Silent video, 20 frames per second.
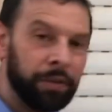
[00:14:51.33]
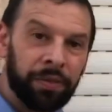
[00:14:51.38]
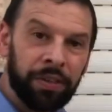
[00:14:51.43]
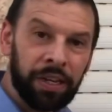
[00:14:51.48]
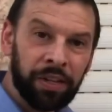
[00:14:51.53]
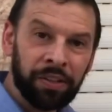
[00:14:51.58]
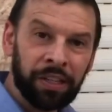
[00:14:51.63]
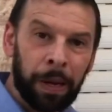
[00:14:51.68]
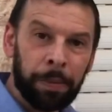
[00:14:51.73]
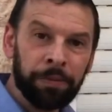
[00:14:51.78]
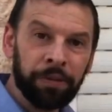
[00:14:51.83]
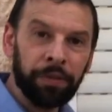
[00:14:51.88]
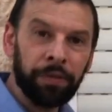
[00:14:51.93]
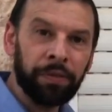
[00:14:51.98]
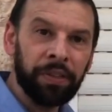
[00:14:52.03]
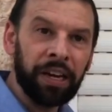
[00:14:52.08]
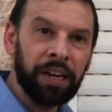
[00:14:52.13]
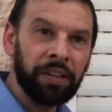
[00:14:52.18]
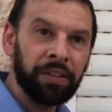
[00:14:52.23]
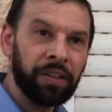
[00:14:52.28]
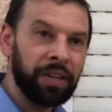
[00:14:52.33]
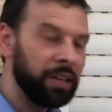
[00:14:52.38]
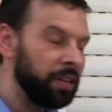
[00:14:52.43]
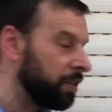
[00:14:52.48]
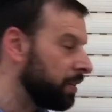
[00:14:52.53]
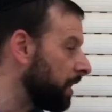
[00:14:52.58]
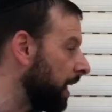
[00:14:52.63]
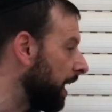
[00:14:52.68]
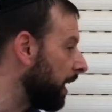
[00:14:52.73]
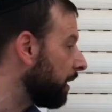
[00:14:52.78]
these types of things
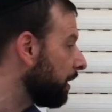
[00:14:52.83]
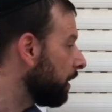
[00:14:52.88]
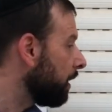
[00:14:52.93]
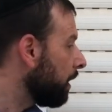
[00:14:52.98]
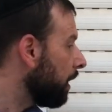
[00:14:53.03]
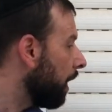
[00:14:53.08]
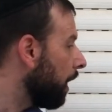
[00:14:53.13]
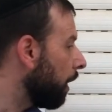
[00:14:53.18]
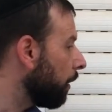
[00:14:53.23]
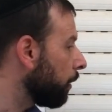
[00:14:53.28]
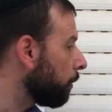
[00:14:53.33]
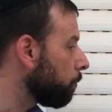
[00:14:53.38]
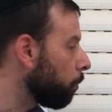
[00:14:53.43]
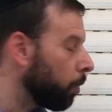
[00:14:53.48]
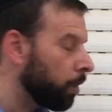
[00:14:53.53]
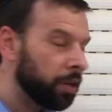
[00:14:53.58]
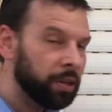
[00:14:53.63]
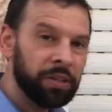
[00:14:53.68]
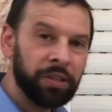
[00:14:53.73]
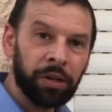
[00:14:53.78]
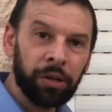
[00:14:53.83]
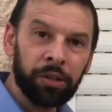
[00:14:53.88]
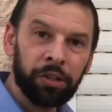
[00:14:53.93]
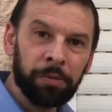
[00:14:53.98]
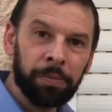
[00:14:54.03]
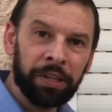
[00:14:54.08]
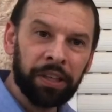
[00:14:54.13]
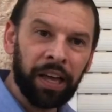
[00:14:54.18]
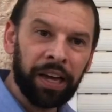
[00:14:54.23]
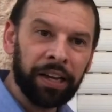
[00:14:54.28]
is that they're more considered
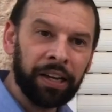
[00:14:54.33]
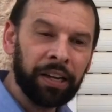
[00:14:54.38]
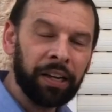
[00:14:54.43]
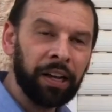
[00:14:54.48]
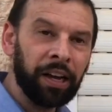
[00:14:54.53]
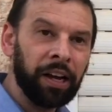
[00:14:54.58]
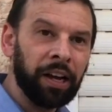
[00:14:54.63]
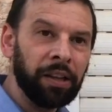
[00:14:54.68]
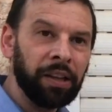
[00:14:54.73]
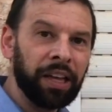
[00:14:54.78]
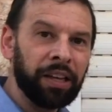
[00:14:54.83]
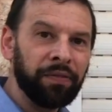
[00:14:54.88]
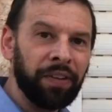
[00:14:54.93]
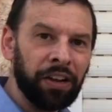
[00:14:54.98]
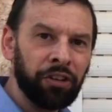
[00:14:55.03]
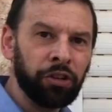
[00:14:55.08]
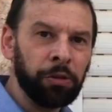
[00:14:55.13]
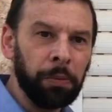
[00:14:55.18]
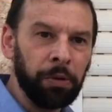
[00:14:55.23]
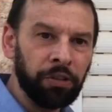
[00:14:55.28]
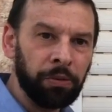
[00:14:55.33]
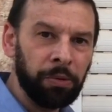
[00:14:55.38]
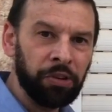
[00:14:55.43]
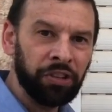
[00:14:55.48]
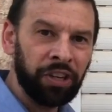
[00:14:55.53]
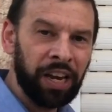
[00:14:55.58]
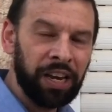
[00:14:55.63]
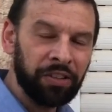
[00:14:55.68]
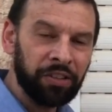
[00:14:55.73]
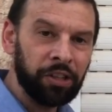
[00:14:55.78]
to be like vegetables, in
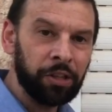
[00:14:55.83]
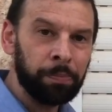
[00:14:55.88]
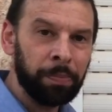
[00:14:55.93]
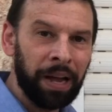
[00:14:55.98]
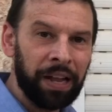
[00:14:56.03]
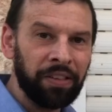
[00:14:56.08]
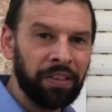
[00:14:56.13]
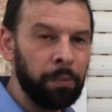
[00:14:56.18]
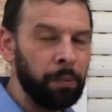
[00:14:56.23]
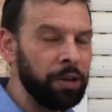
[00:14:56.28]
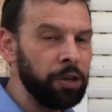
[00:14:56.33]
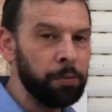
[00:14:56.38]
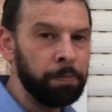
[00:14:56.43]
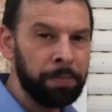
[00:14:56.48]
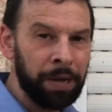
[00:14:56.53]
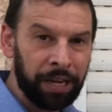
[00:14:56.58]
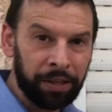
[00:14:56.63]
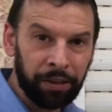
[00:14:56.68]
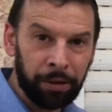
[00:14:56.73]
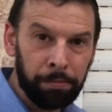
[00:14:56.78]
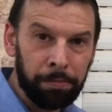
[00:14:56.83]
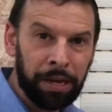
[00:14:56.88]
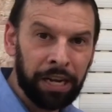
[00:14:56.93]
which case it depends on when you pick them.